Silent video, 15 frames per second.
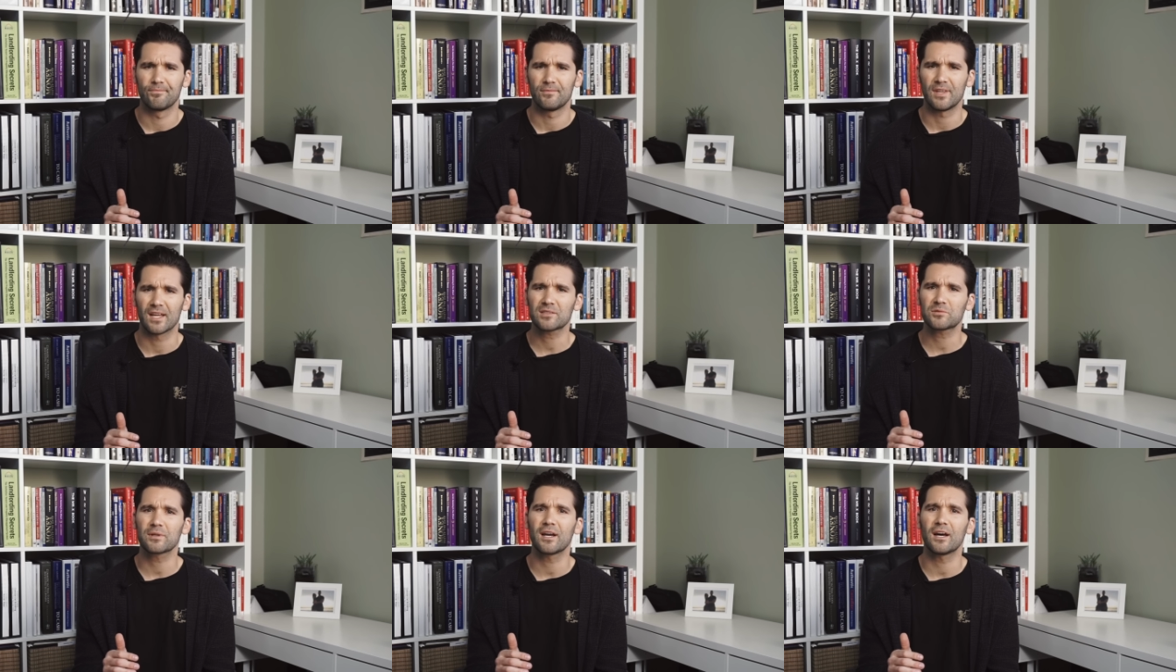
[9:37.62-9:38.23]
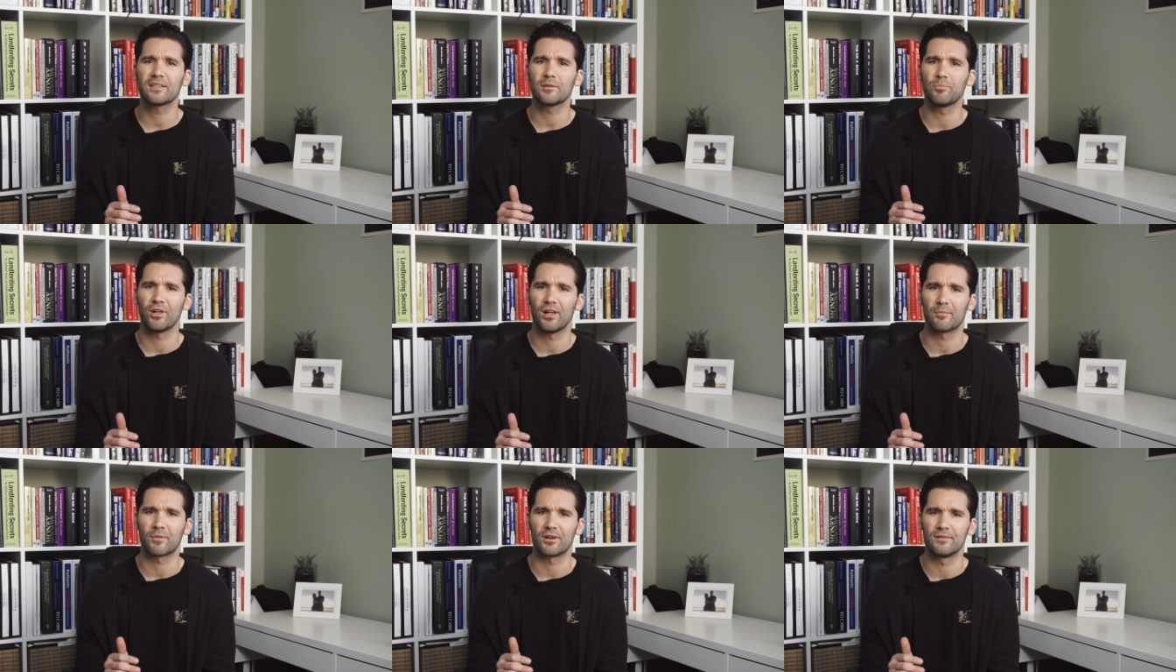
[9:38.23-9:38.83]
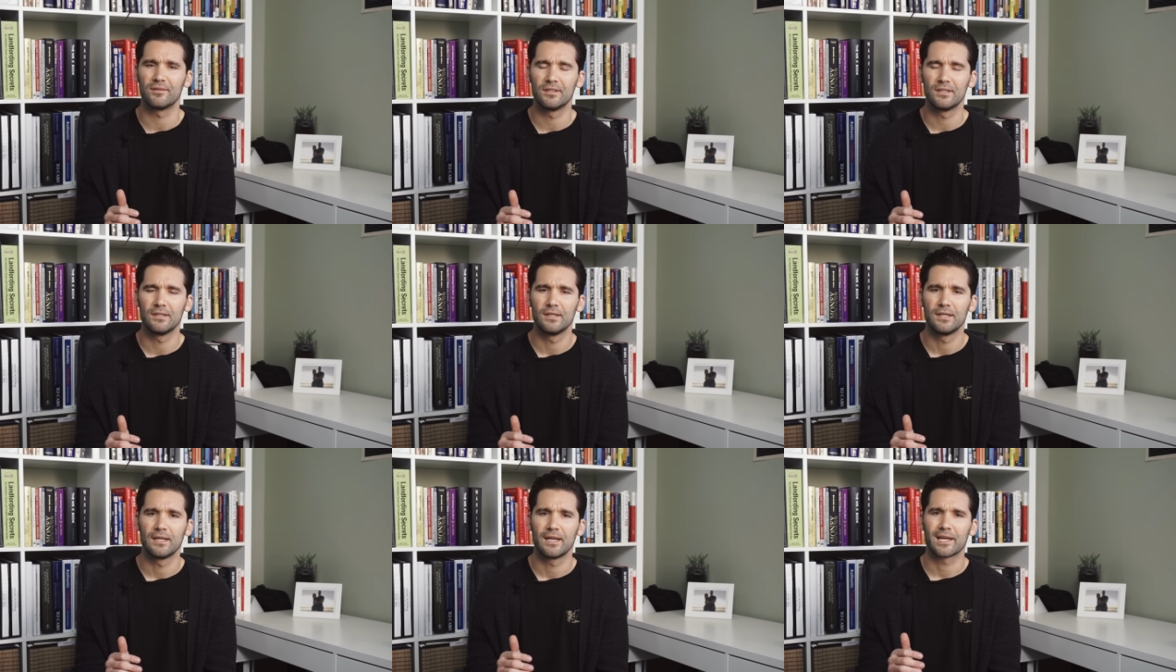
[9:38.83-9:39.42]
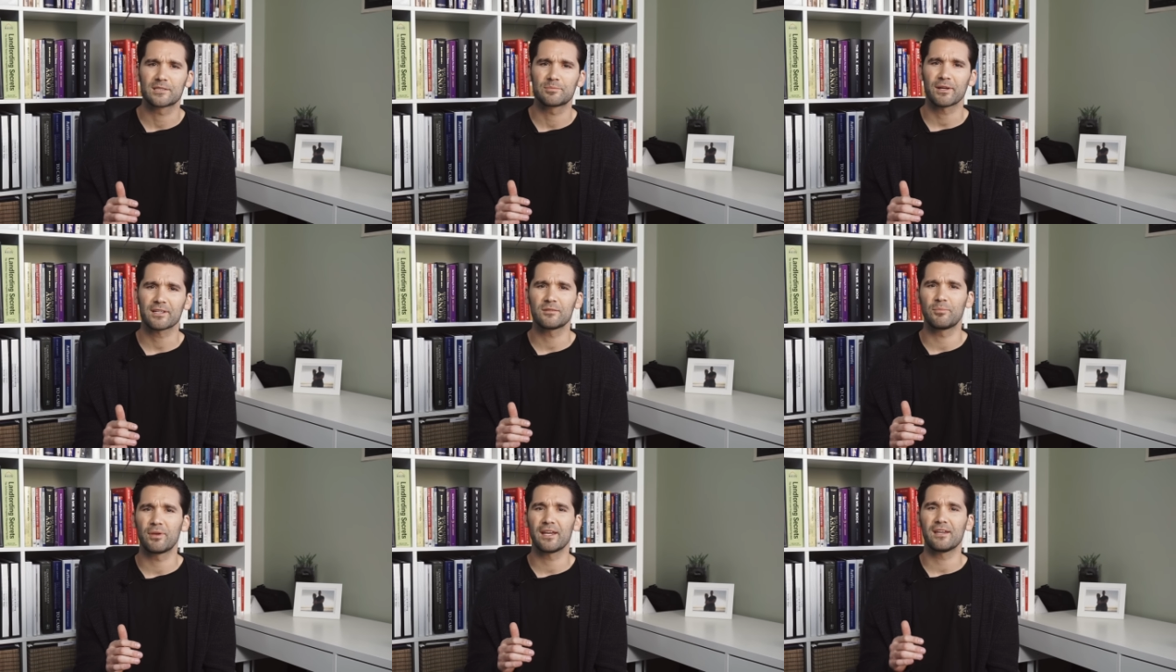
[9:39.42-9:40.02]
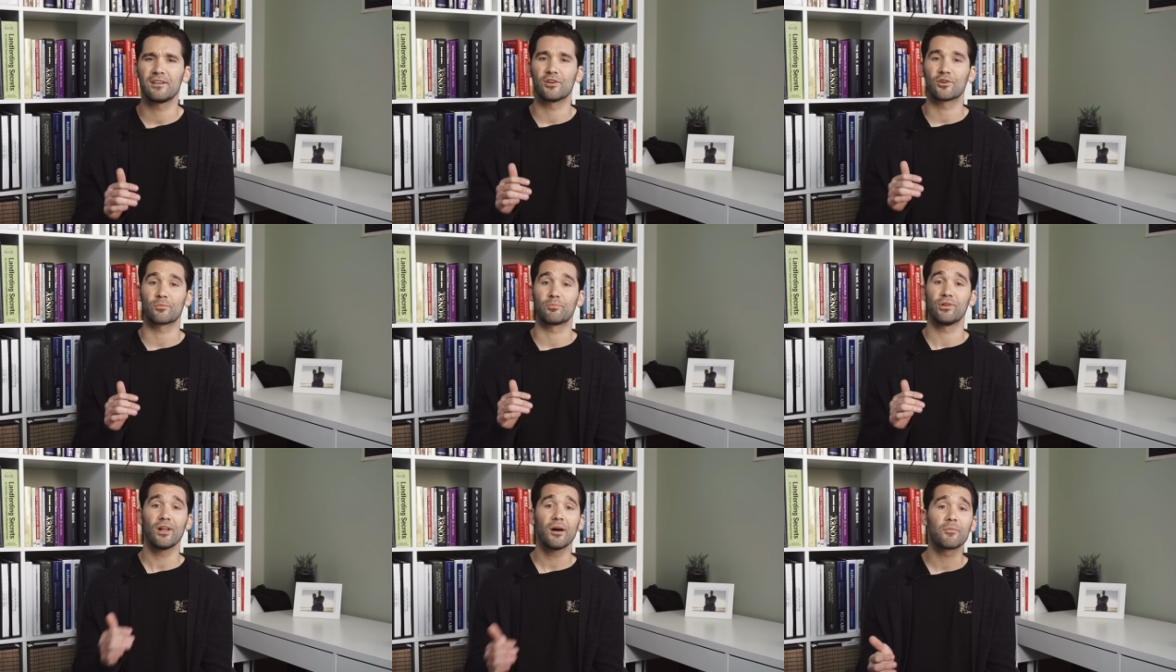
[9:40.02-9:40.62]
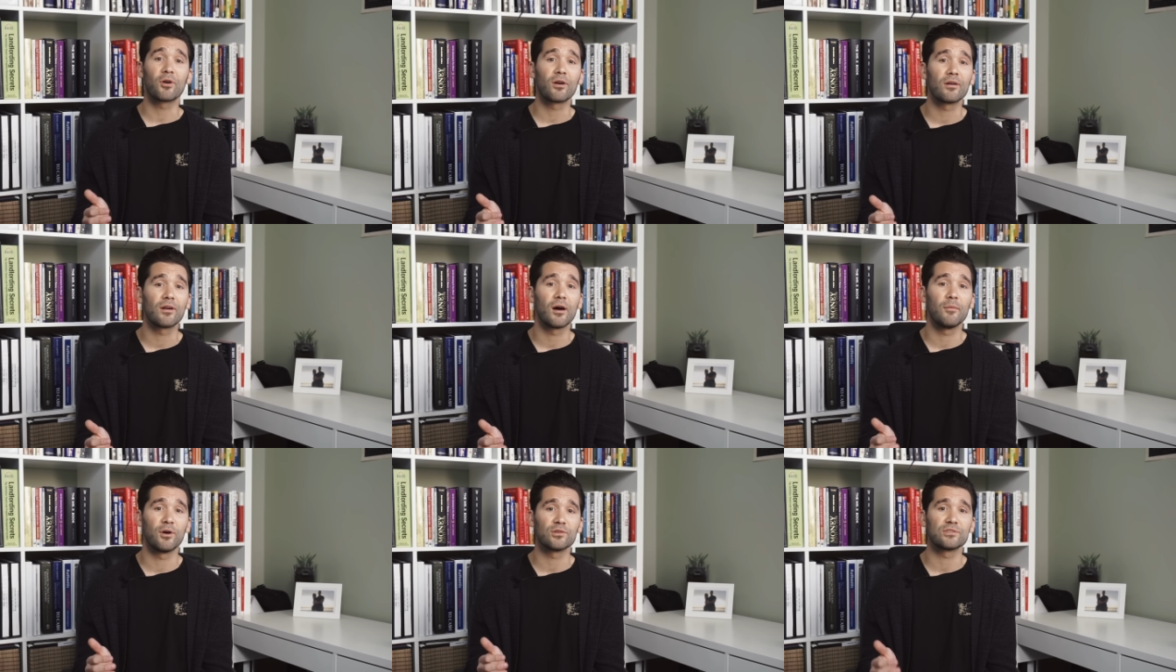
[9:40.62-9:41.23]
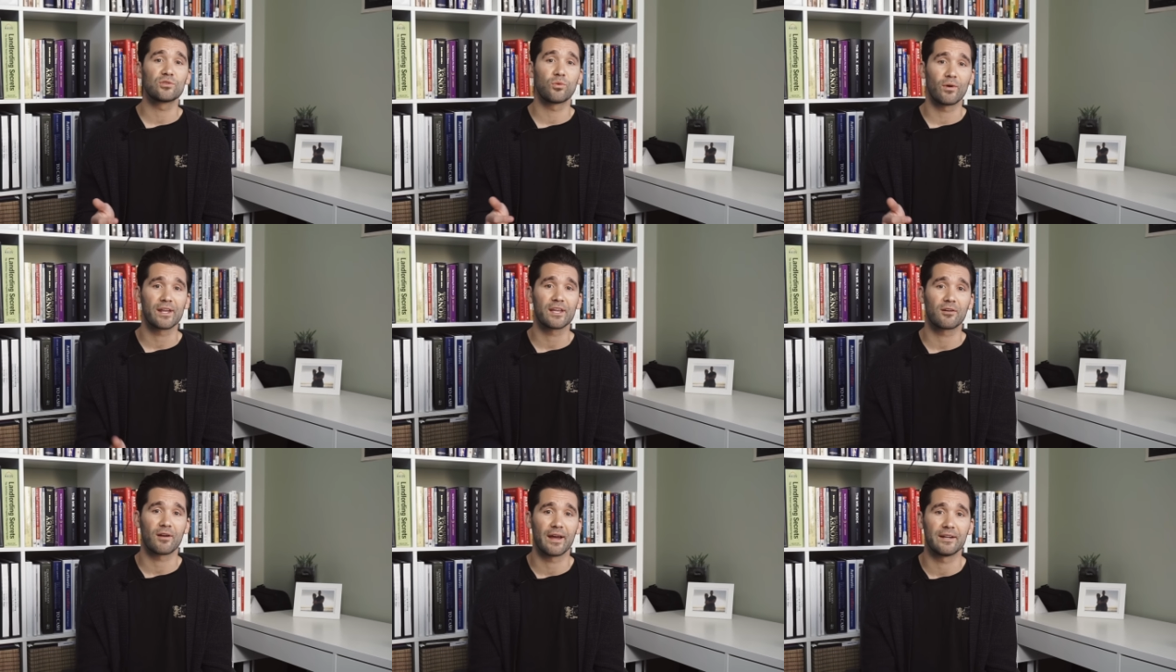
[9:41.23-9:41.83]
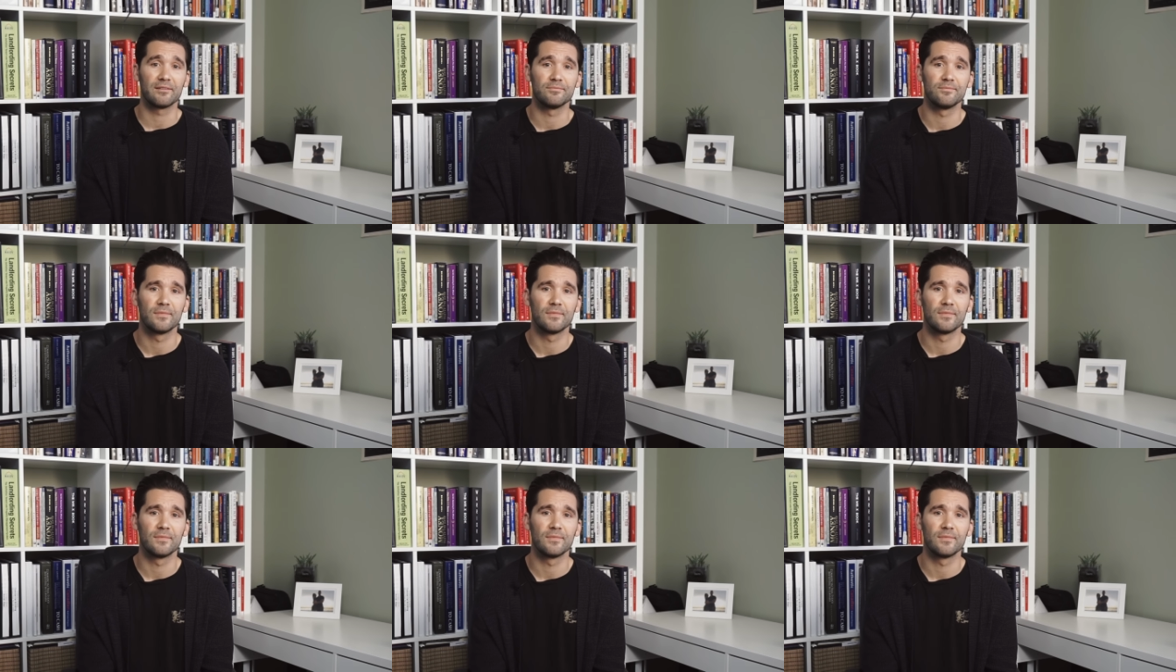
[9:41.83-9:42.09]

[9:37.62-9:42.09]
Next, we got the plumber. Expect to pay your plumber about $20,000.